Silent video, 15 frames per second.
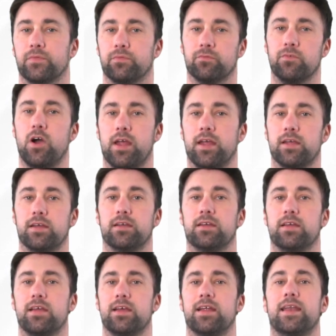Right,
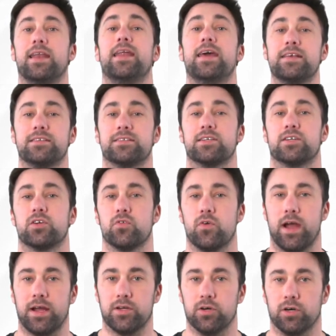let's
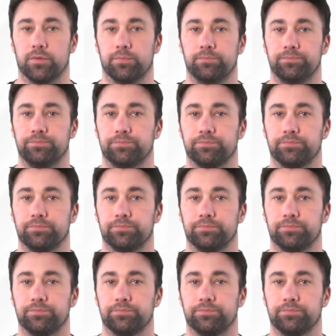crack on.